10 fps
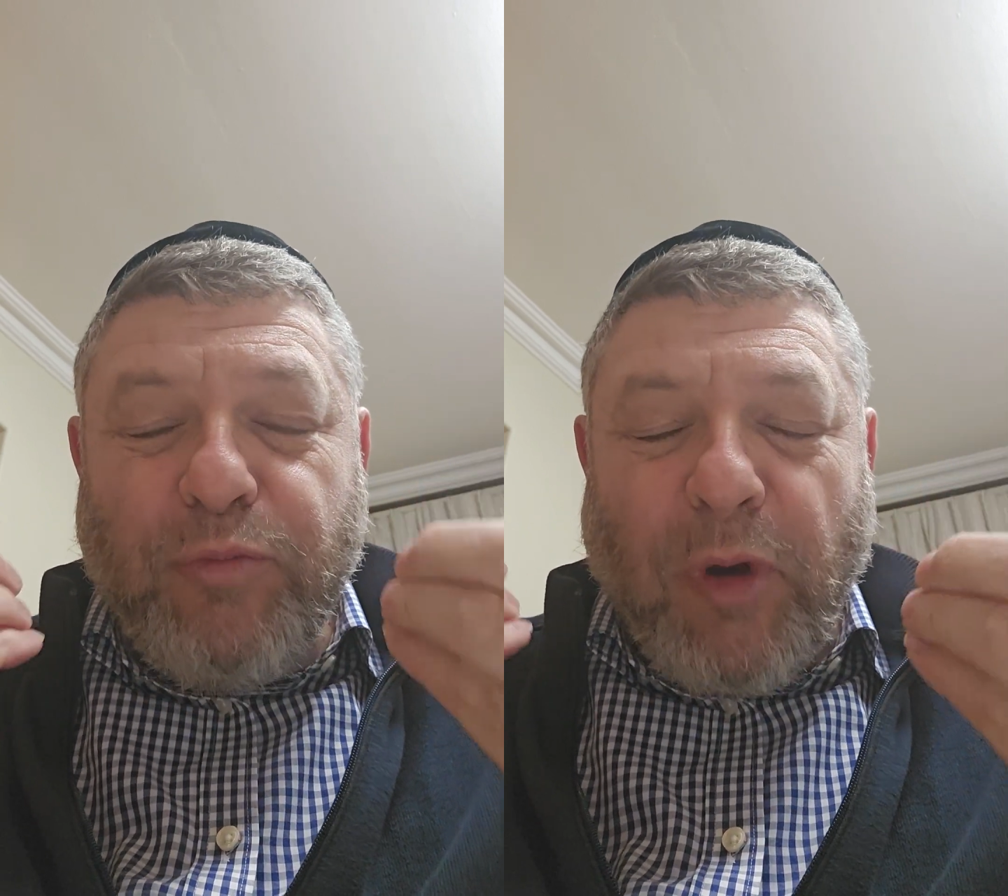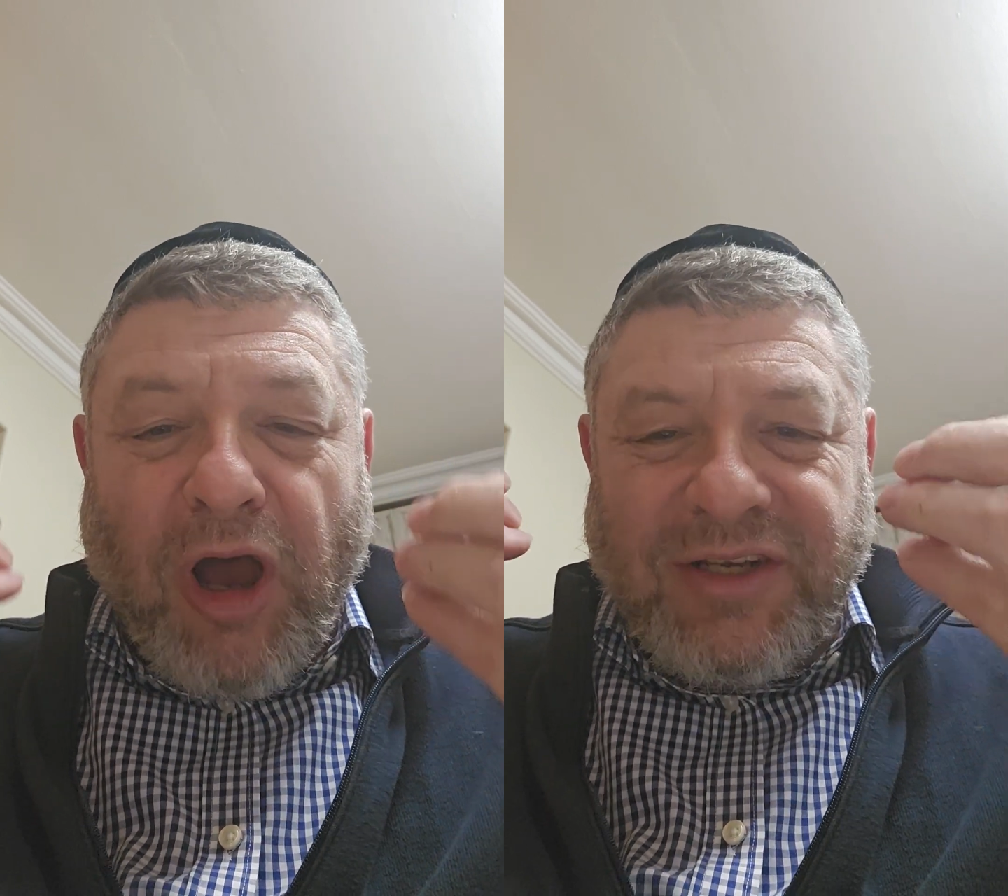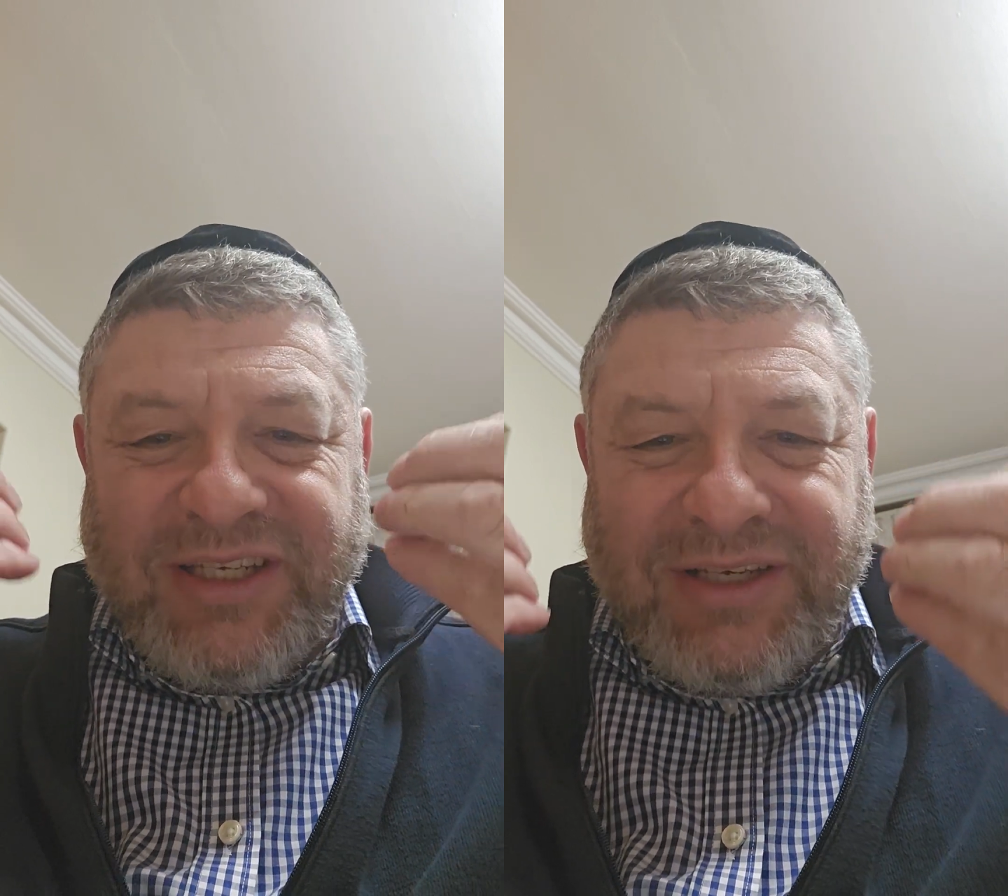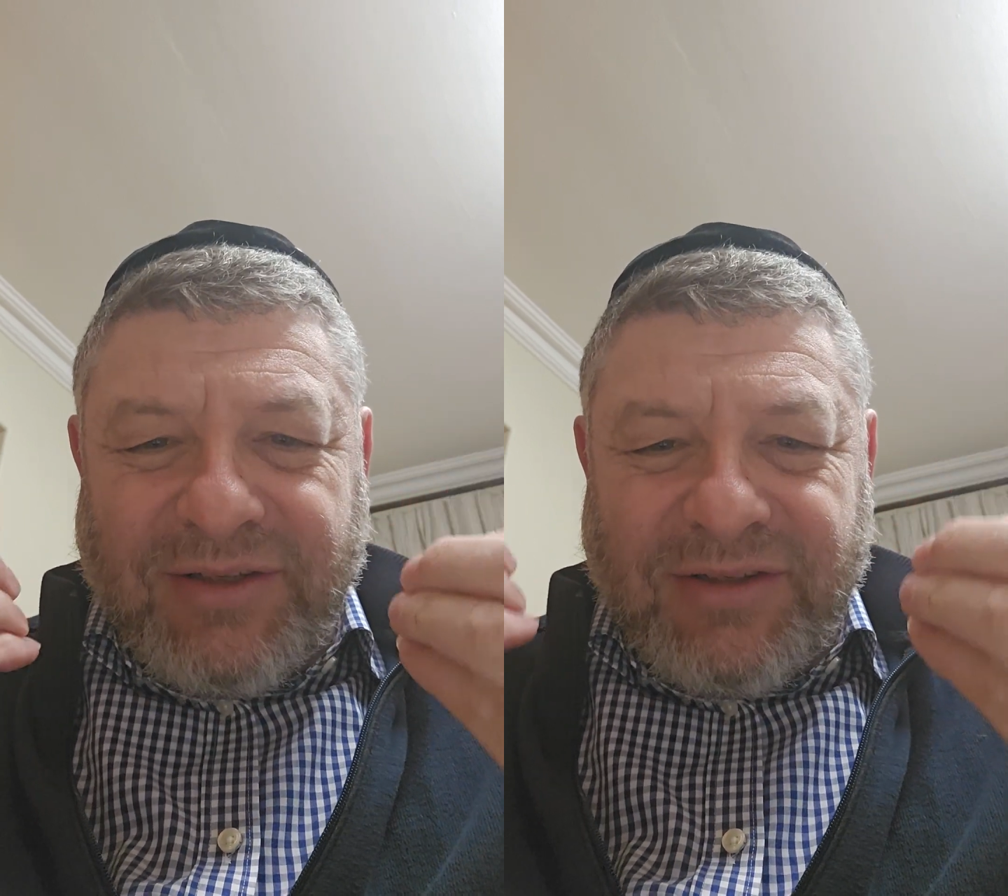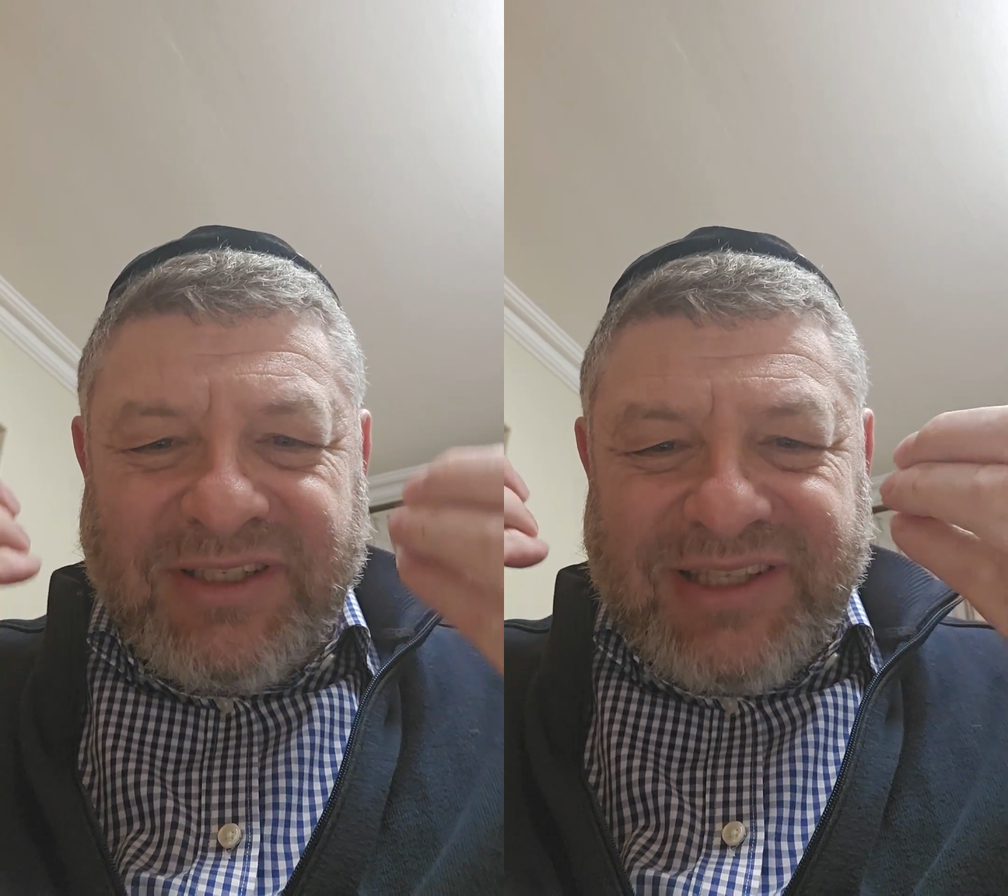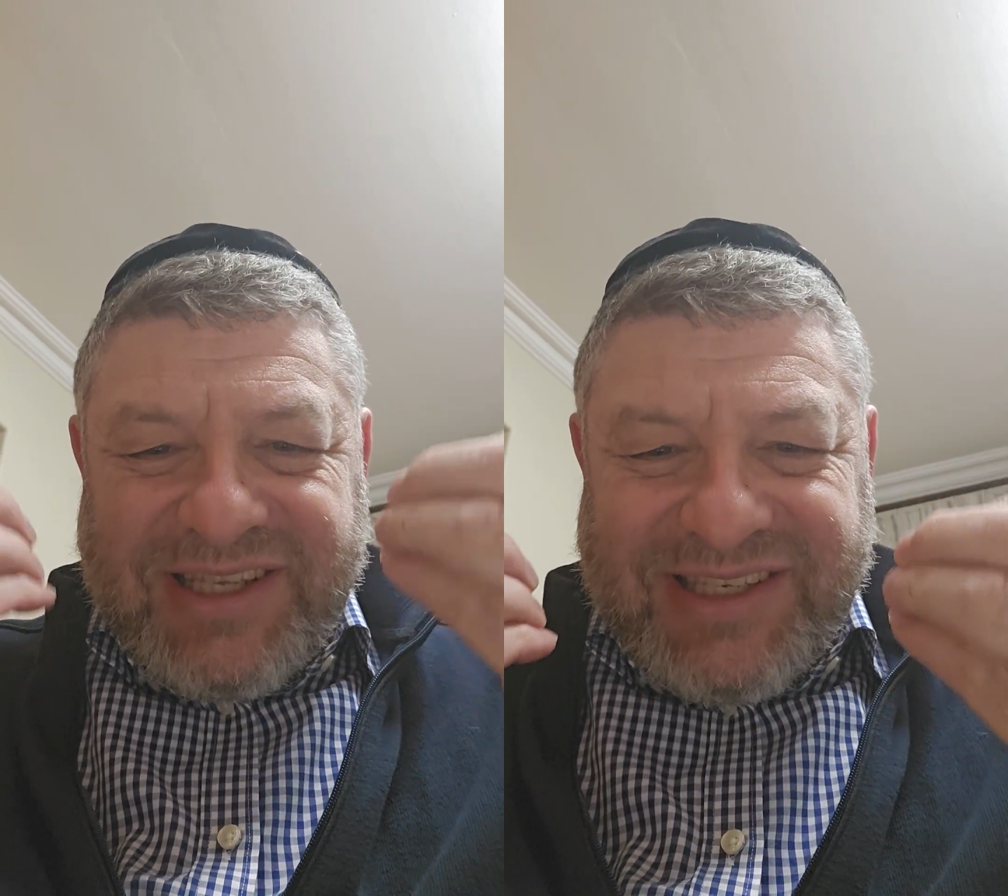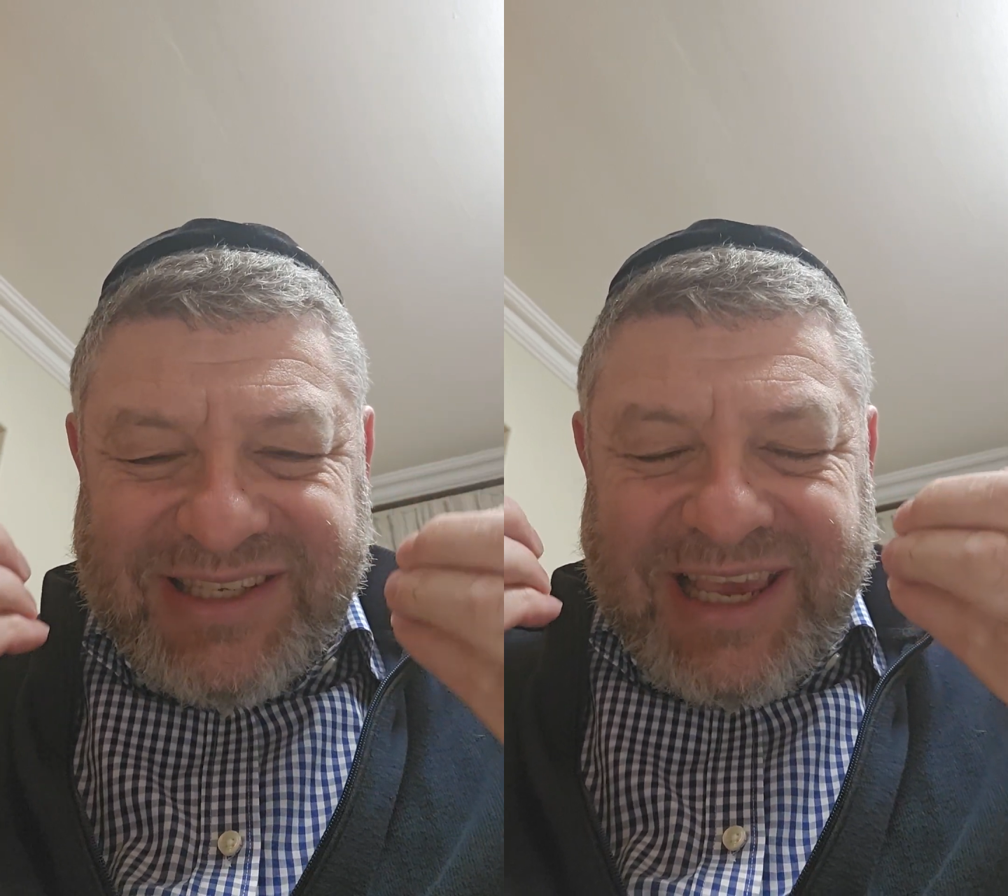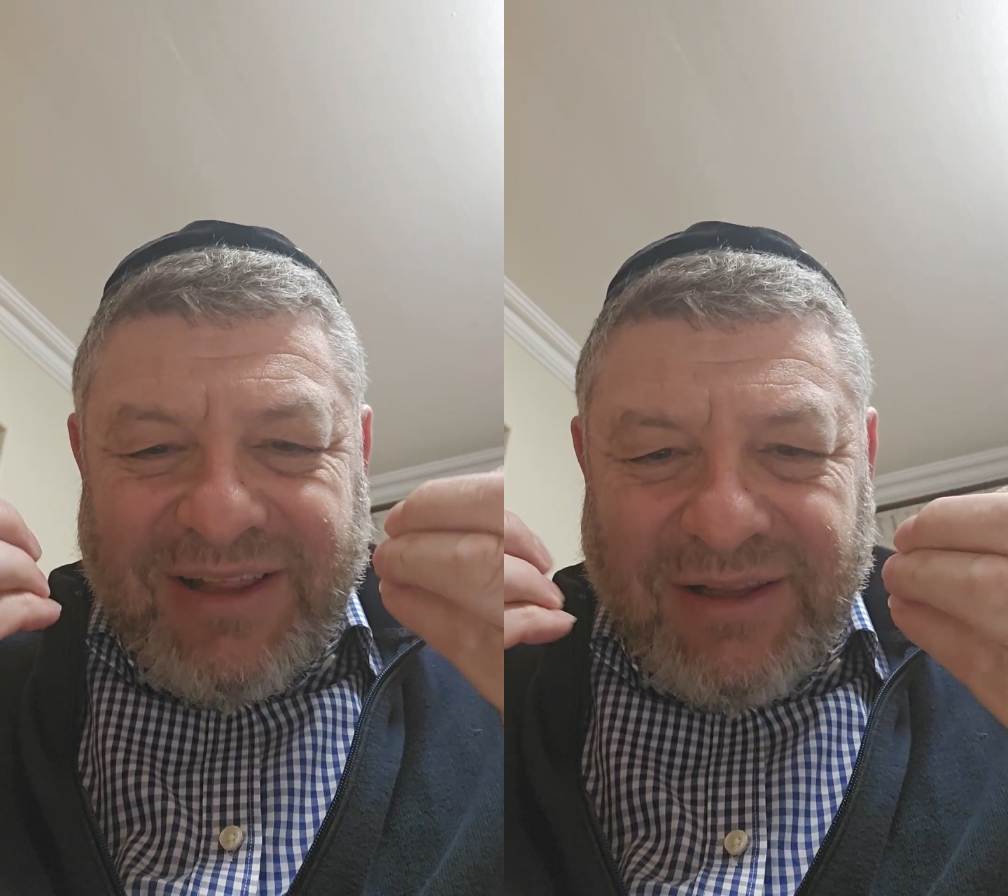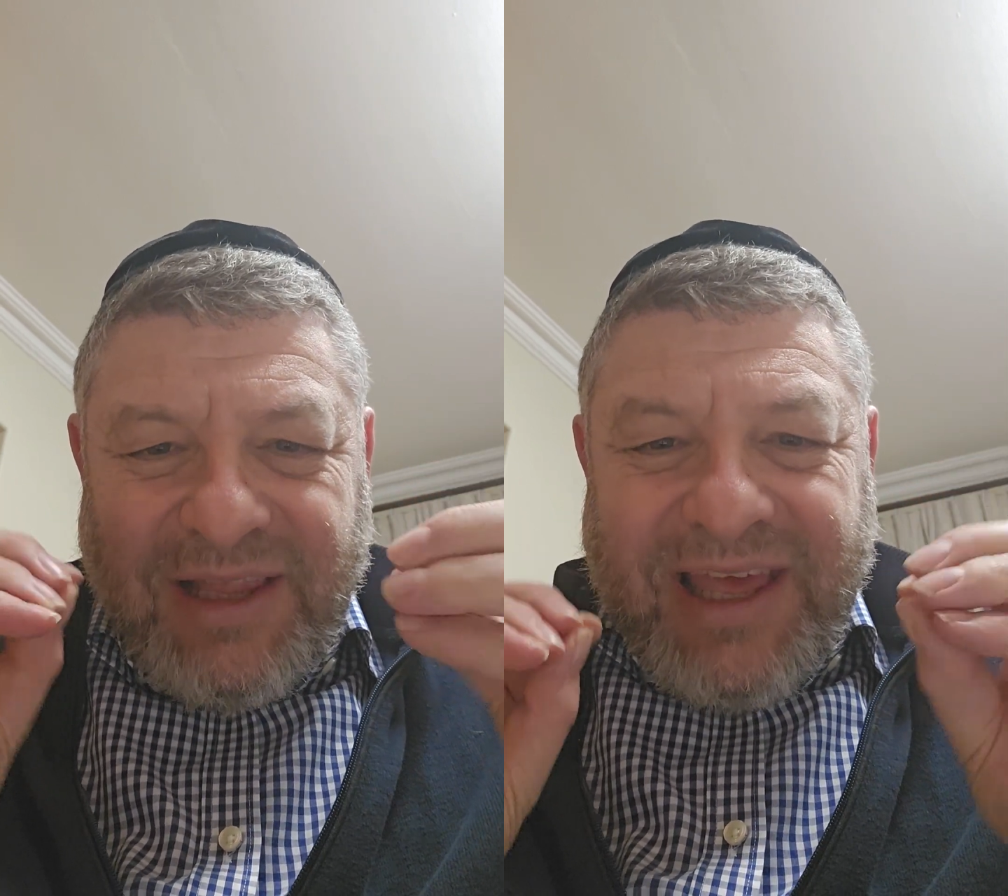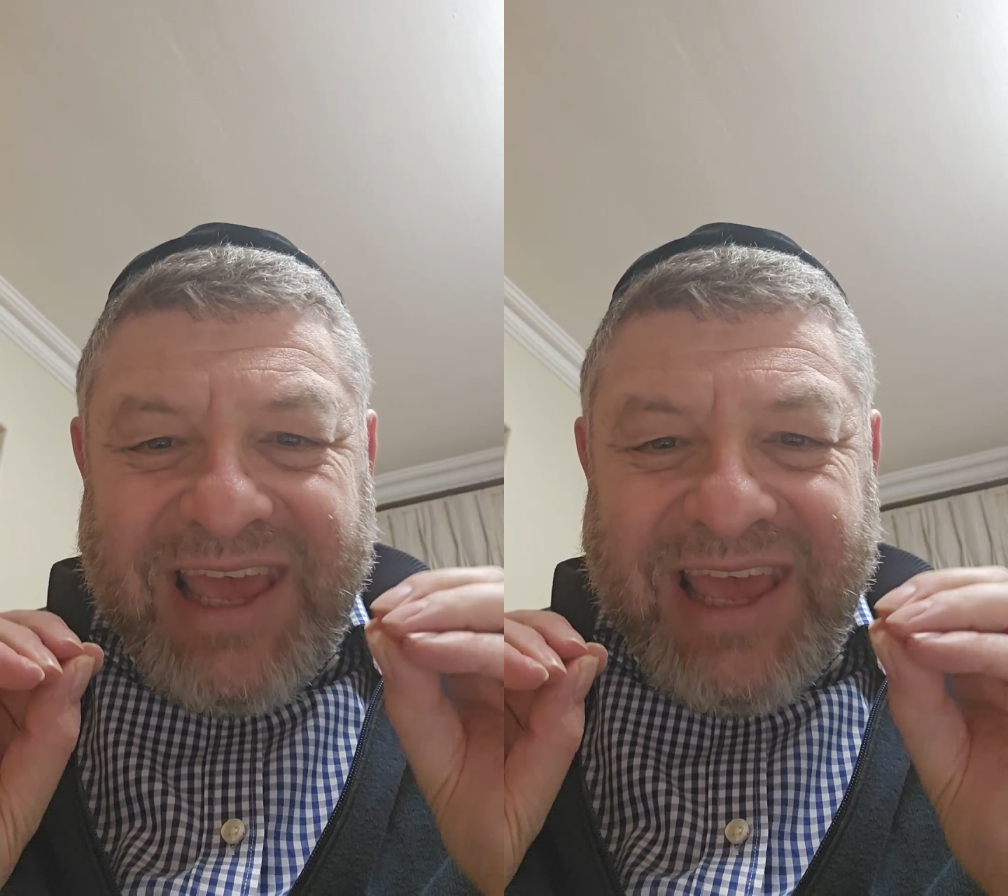particles in the cell